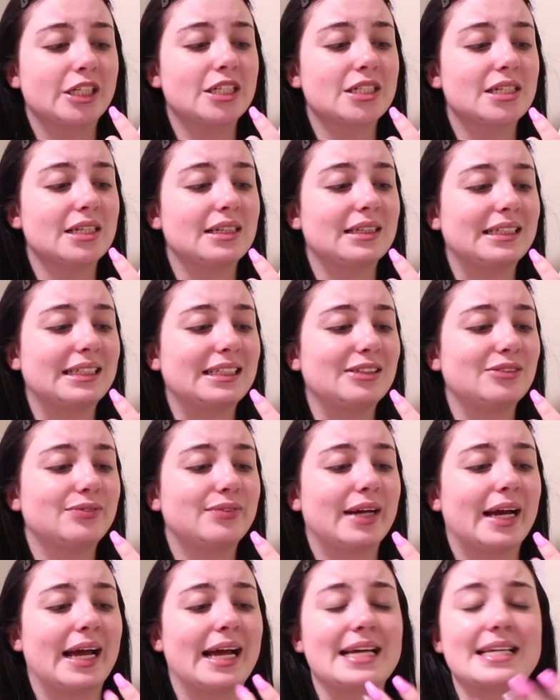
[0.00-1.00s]
doesn't leave
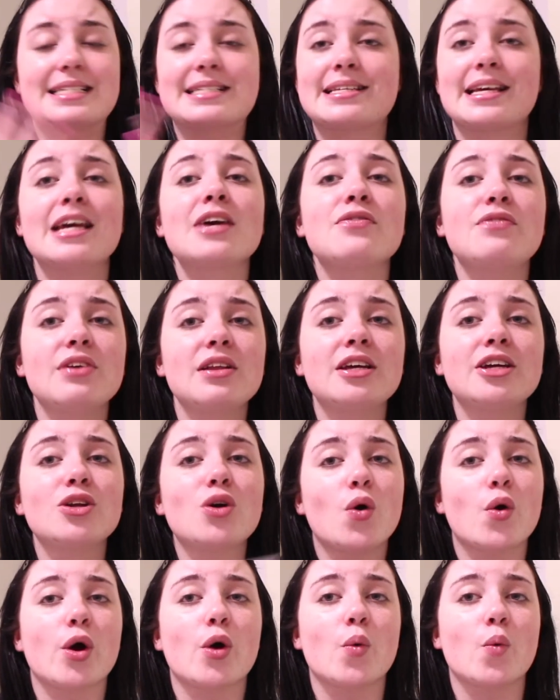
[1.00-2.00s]
a sticky feeling
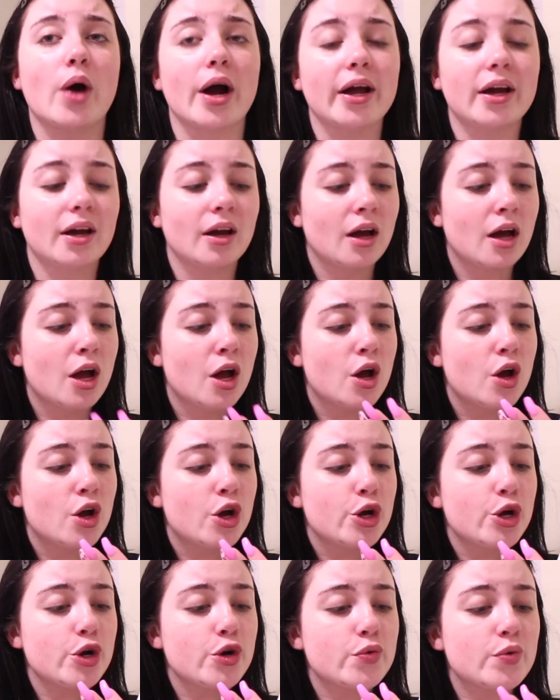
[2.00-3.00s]
or a white
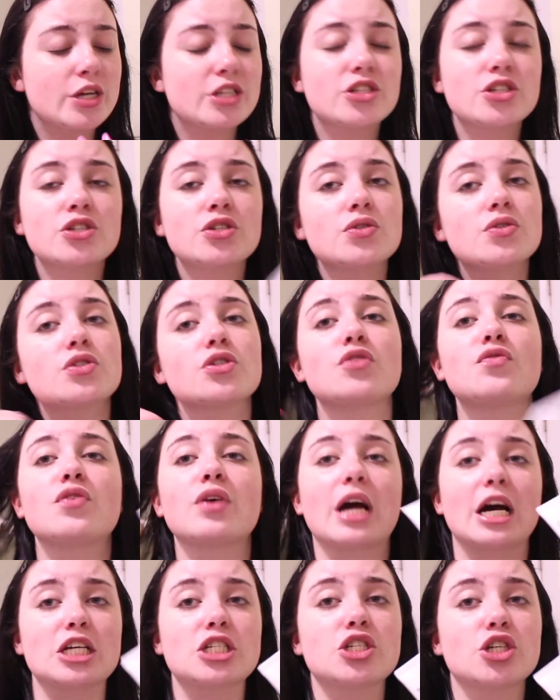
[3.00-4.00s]
residue so if
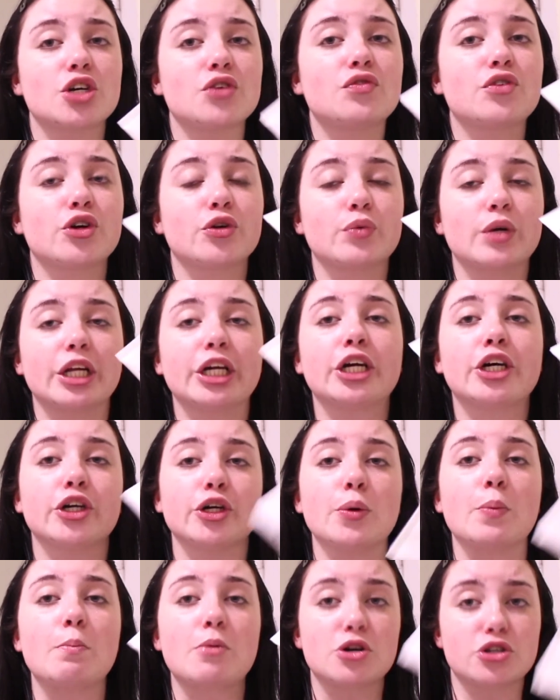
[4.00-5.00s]
you guys looking for a really
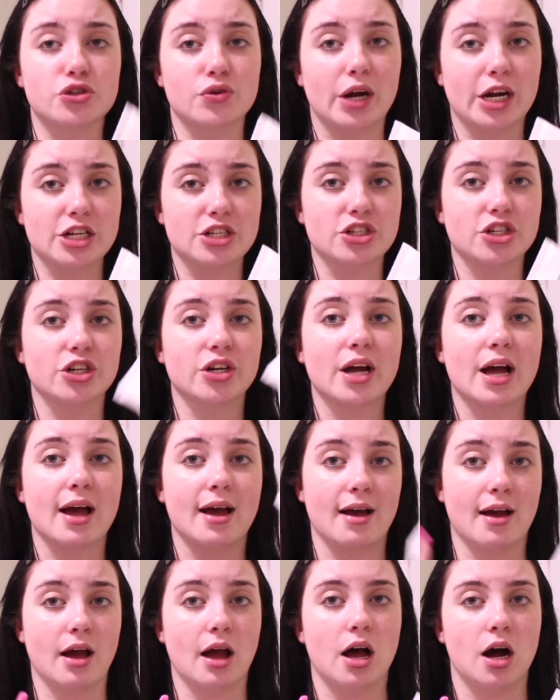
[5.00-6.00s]
good moisturizer
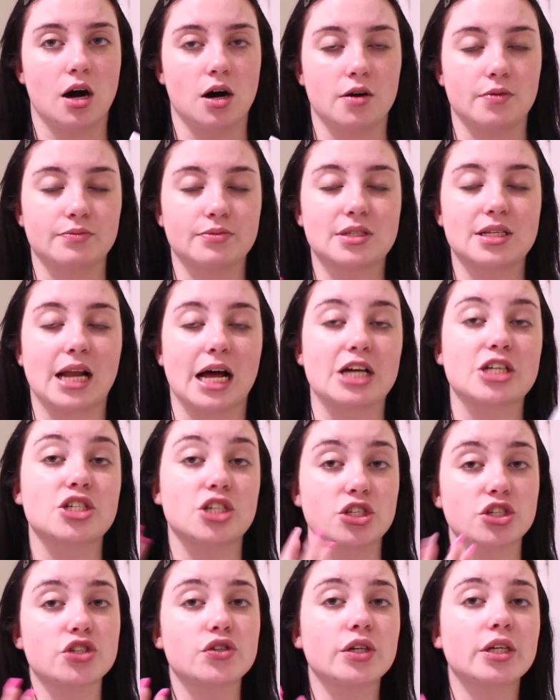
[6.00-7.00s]
um, slash
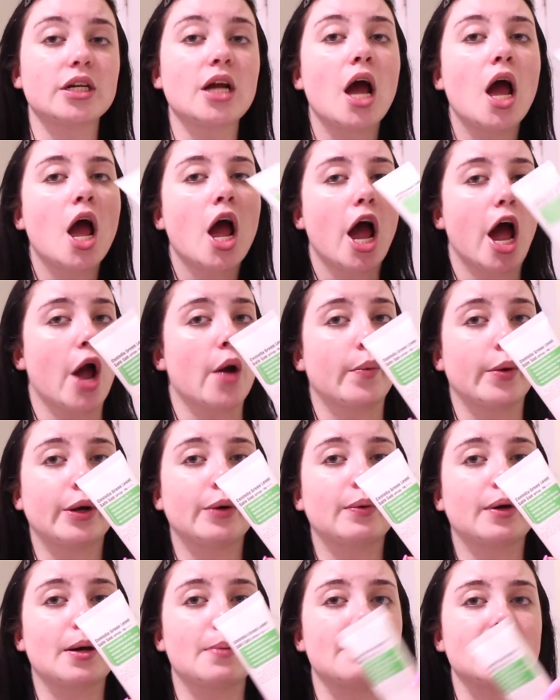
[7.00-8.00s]
sunscreen I would
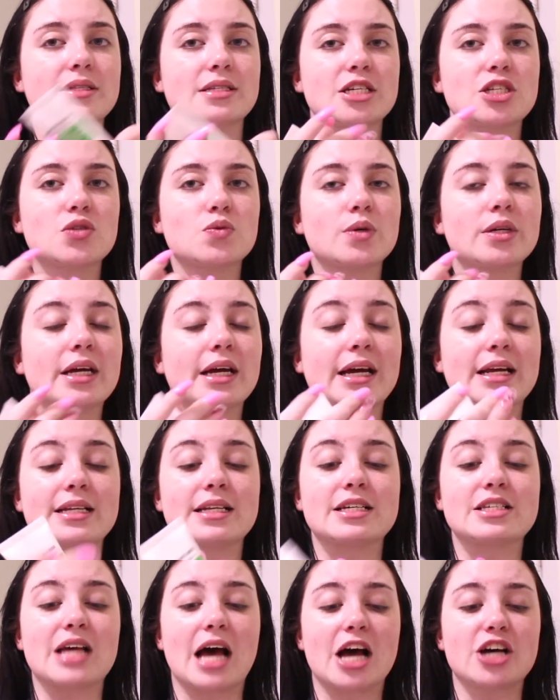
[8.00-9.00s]
recommend this one
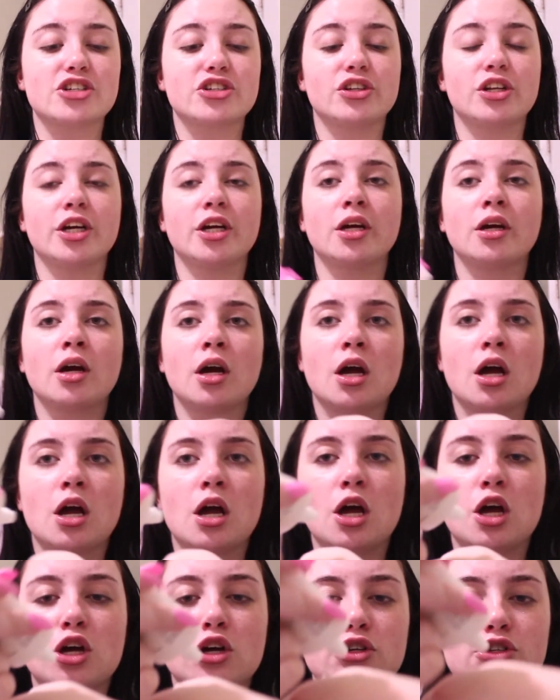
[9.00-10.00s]
and it's actually
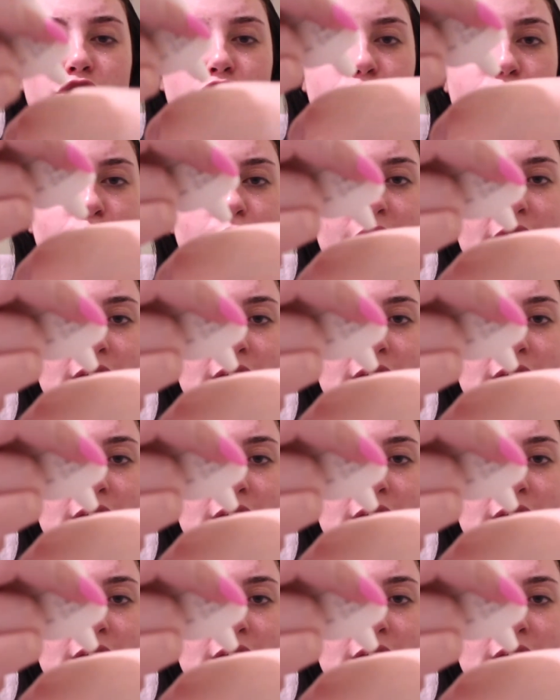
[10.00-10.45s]
true.